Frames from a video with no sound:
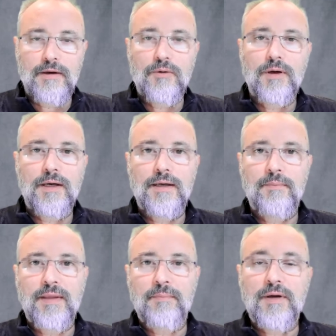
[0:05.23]
Hello,
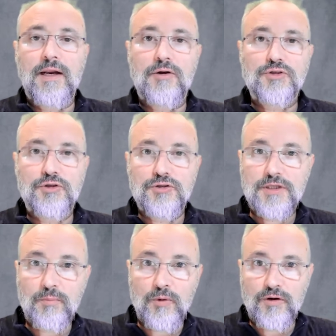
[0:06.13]
um, I'm Carlos
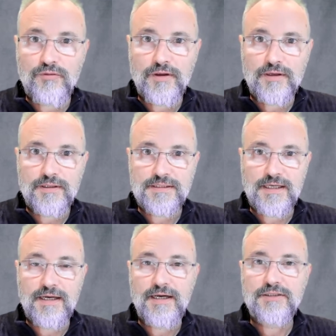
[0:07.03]
Hoyos. I'm one of the
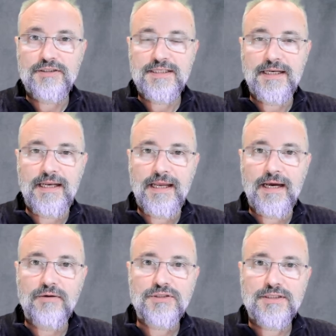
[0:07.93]
psychiatrists in Leigh
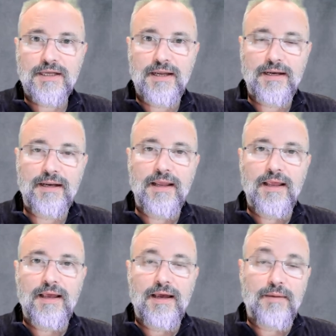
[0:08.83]
House, and
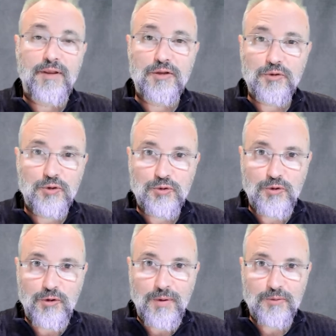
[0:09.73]
I'm here to talk
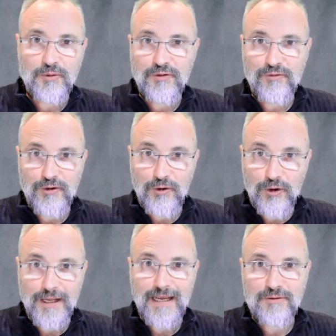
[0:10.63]
to you about one of the
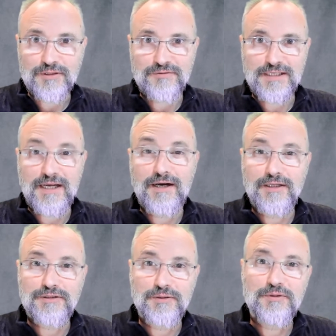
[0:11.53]
holy cows of
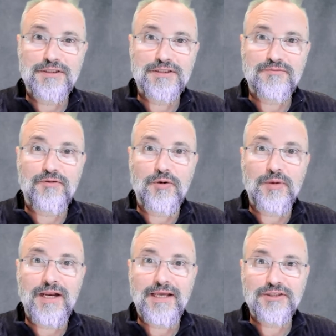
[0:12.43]
psychiatry, which is
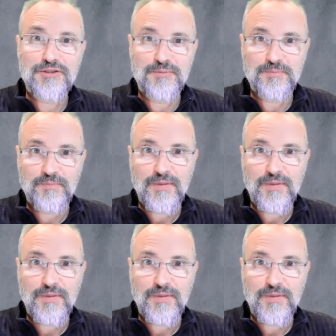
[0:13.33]
formulation.